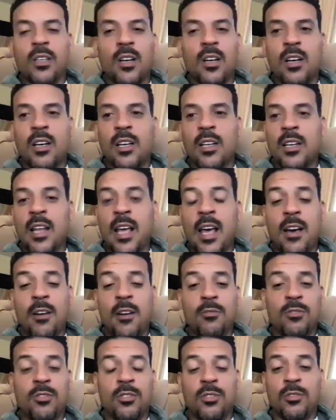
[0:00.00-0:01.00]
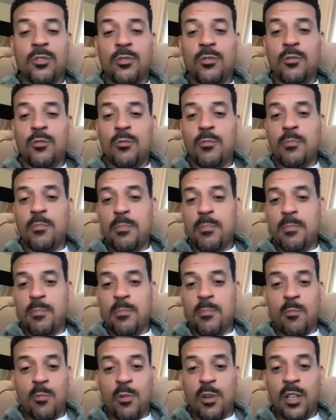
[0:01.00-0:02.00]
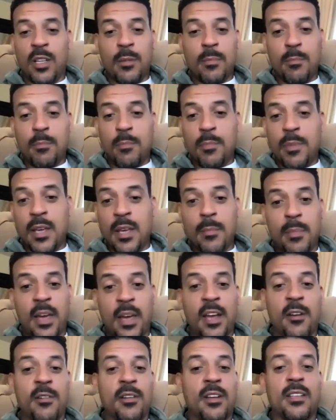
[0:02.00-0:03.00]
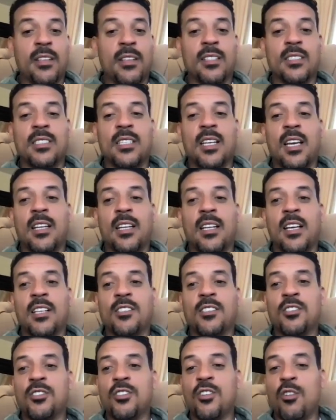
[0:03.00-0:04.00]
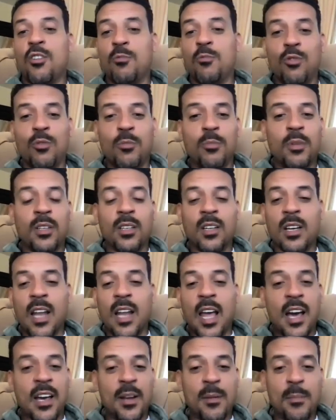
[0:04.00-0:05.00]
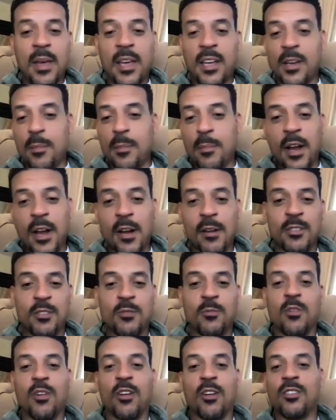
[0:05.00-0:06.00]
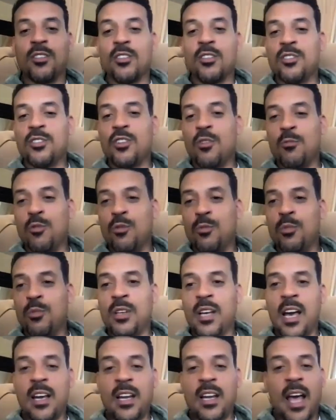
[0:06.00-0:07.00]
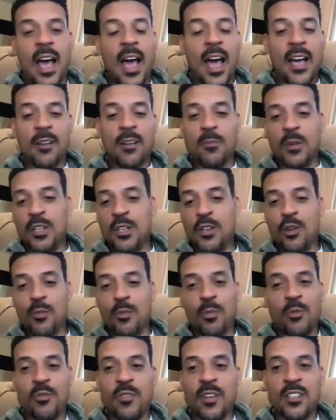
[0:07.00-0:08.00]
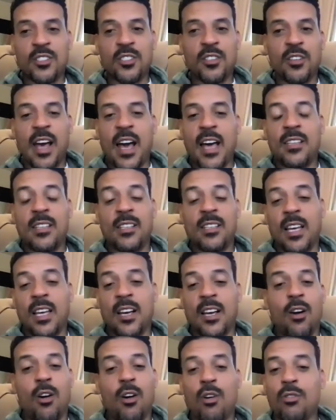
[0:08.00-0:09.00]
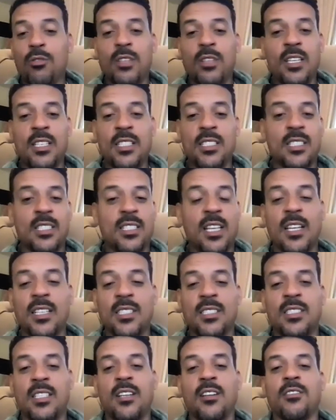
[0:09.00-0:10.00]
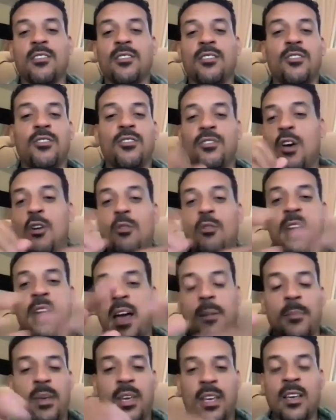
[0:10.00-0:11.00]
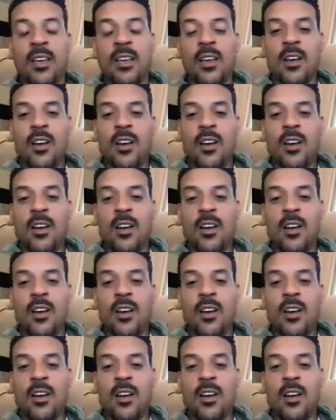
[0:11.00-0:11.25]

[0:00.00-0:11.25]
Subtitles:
on how to really be a parent in this day and age. There's no rule book on how to make a marriage work. There's no rule book how to act when you're a professional athlete. Like, all these things that are thrown at me